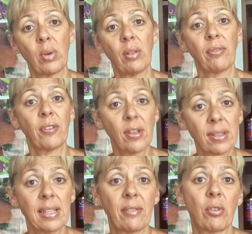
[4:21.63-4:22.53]
Well,
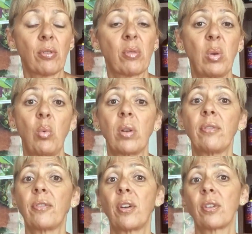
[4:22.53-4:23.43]
firstly, of course, we want to
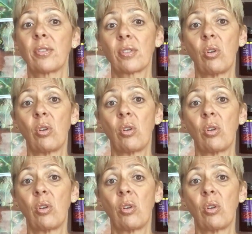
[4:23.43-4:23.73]
focus